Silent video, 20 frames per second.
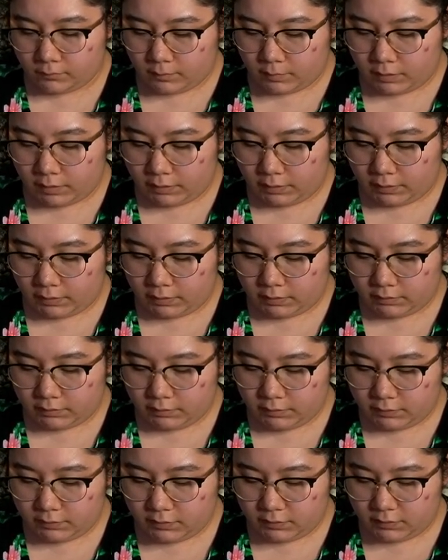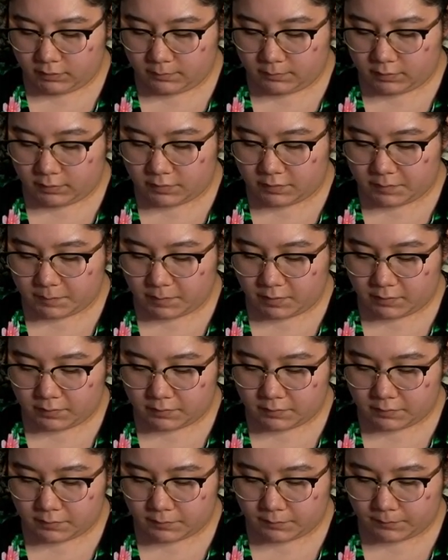but I kind of like the empty
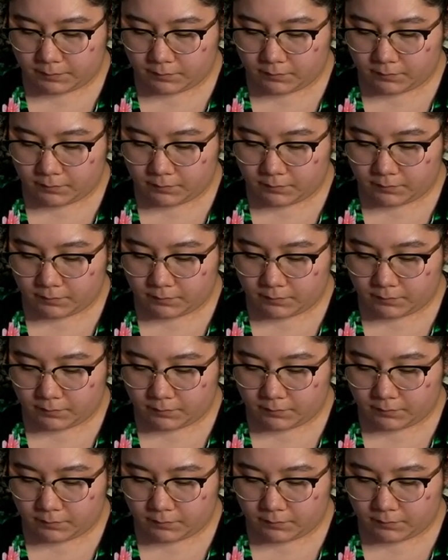space.